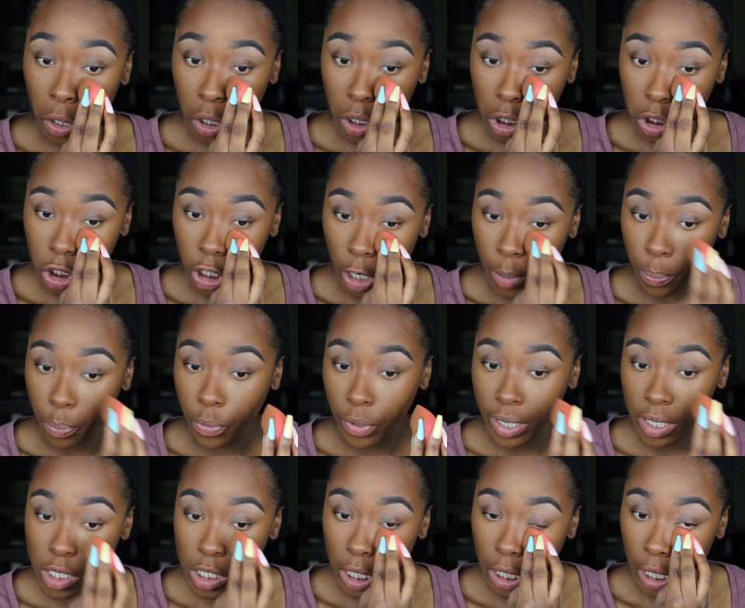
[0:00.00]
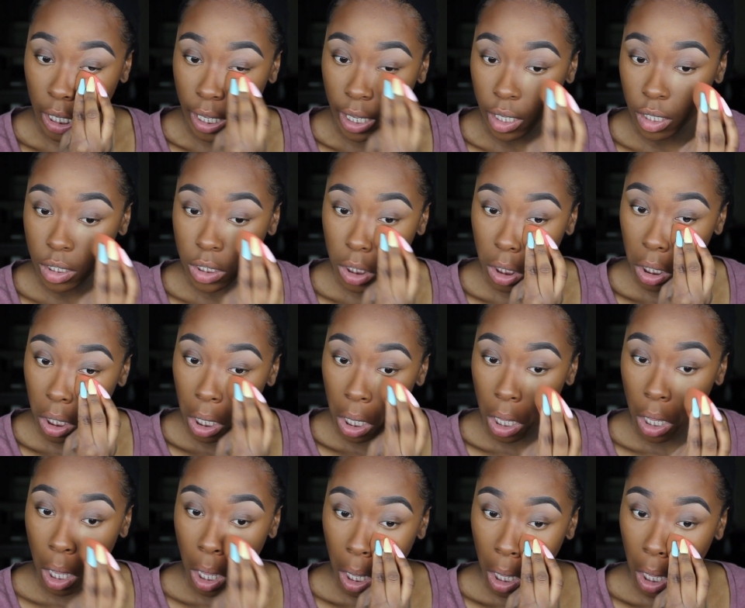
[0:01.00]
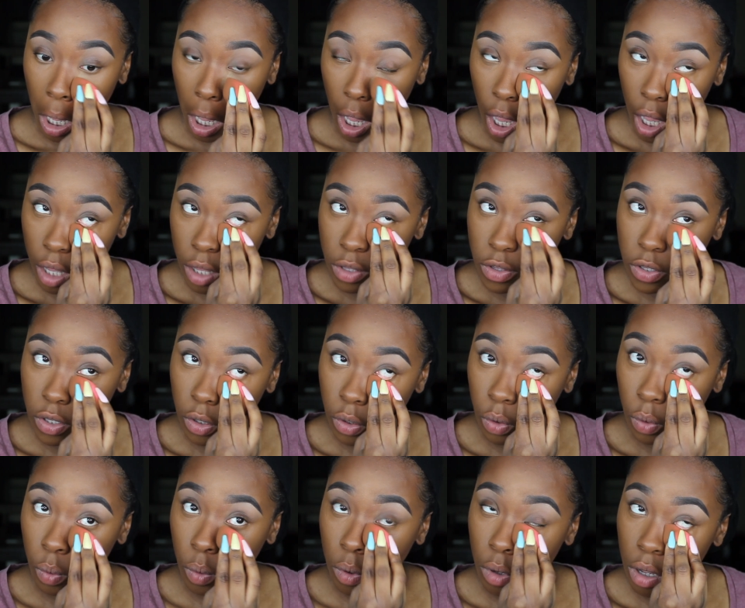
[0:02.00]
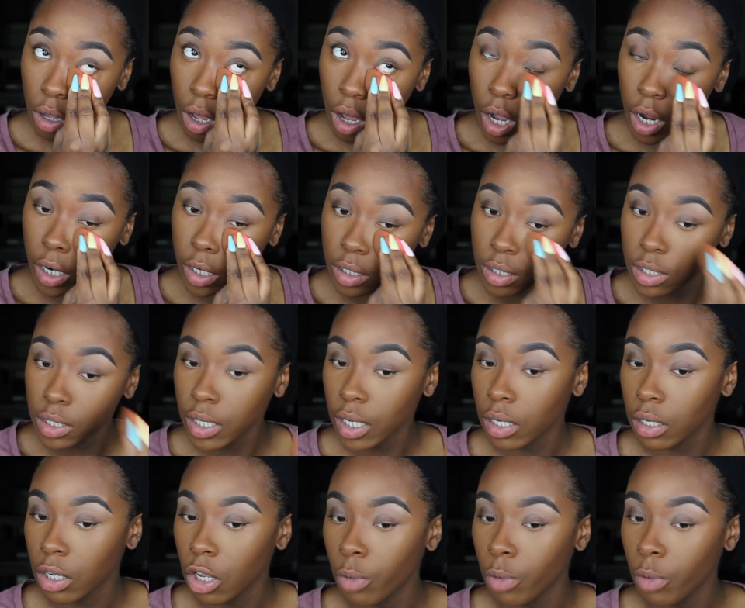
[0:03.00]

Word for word: are gonna start pressing it into our skin.